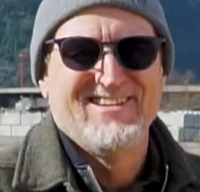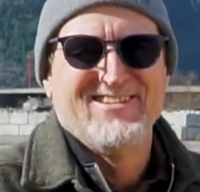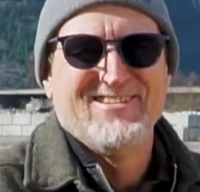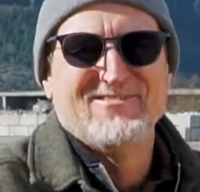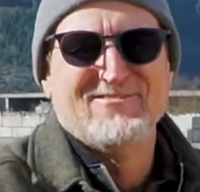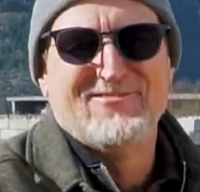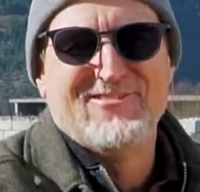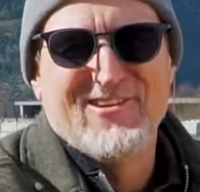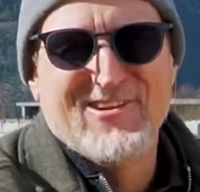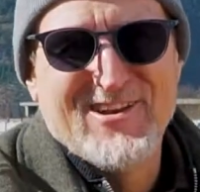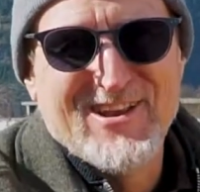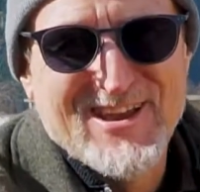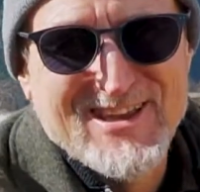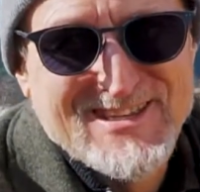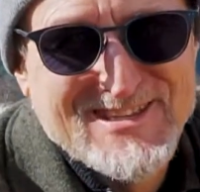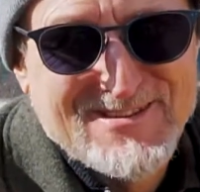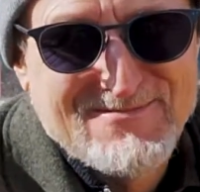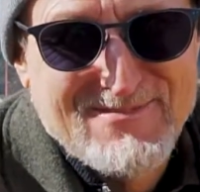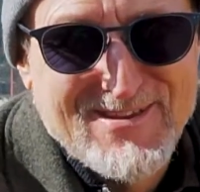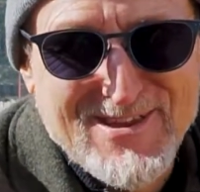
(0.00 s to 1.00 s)
you. Very
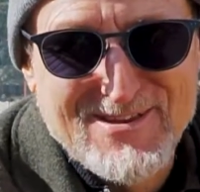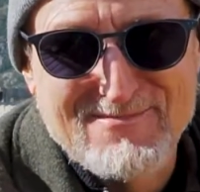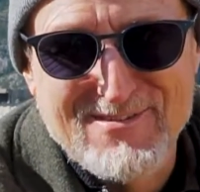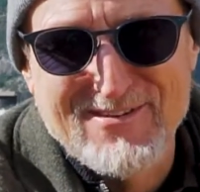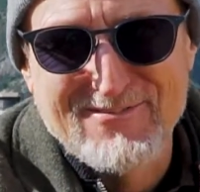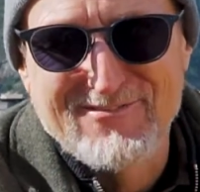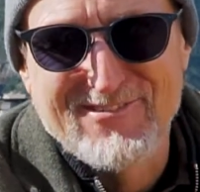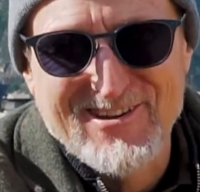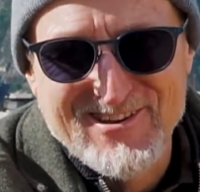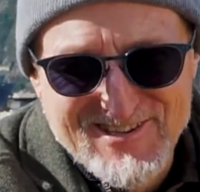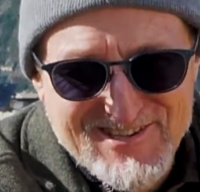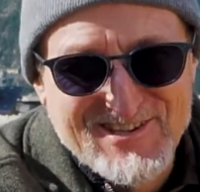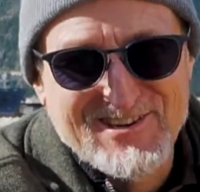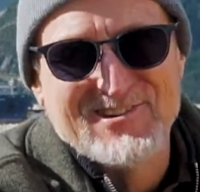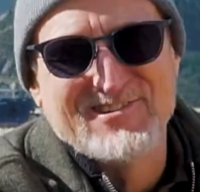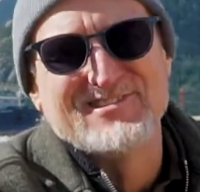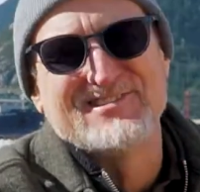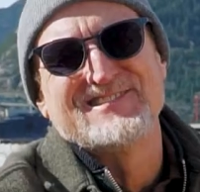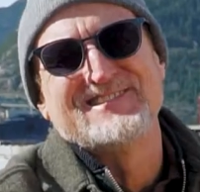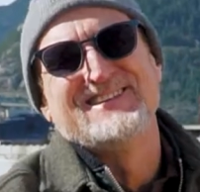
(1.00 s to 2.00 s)
nice to meet you, my friend.
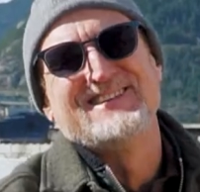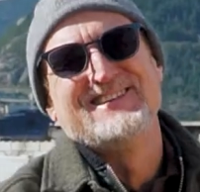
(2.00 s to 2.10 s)
Cheers.